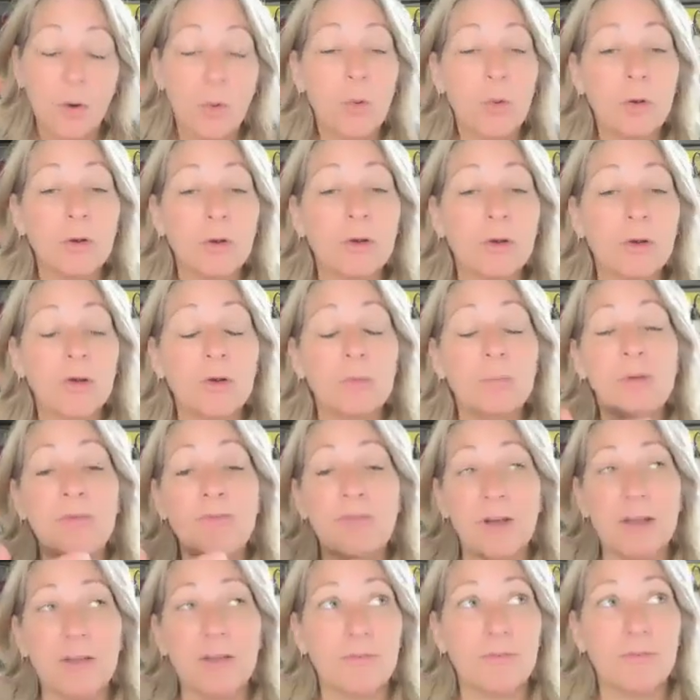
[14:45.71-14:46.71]
Or it could be
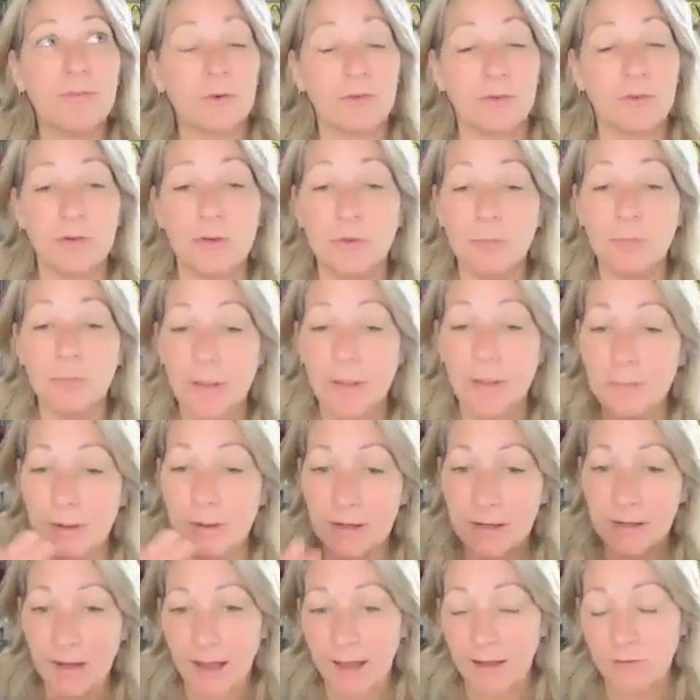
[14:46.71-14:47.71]
vice versa. You may
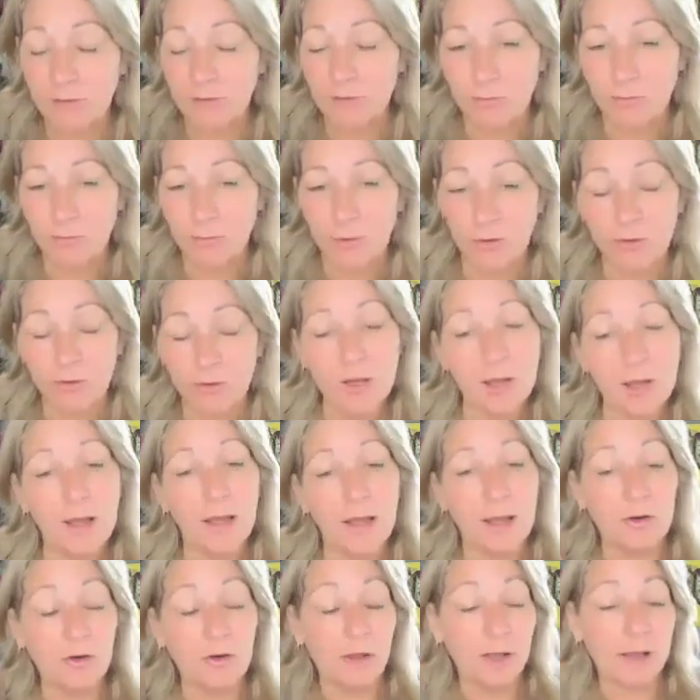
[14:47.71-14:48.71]
be an extrovert
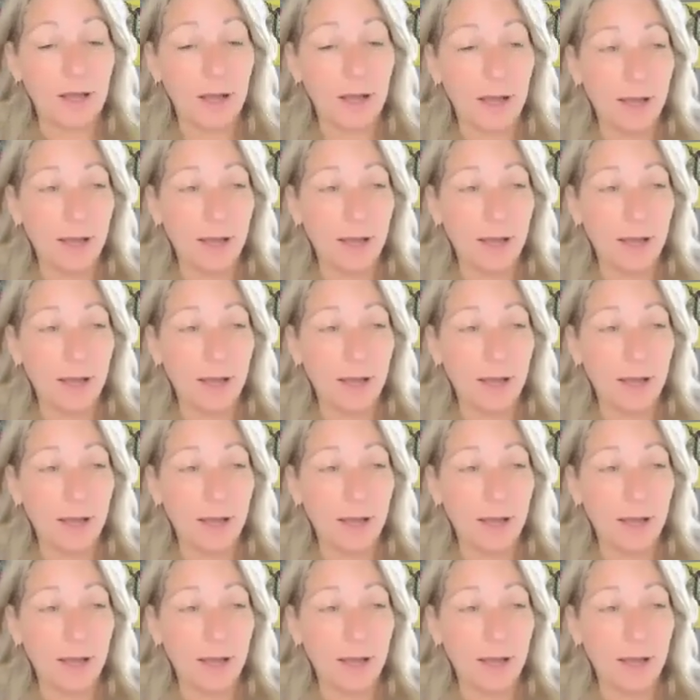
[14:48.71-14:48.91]
and you're like,